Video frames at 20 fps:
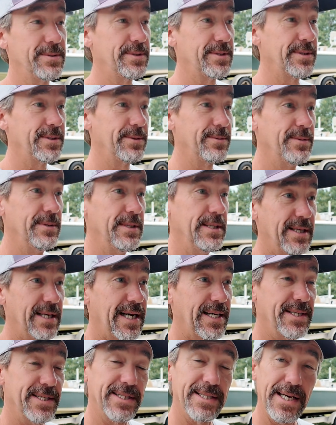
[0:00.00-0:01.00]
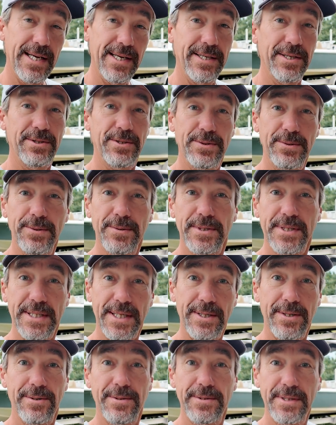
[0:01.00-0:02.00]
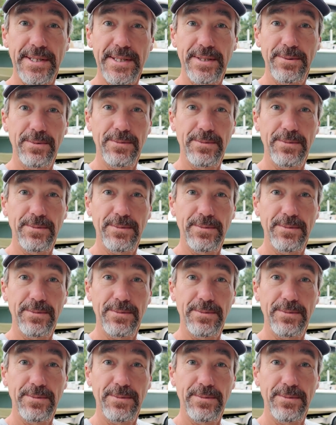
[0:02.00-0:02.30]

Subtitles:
So I decided to sell the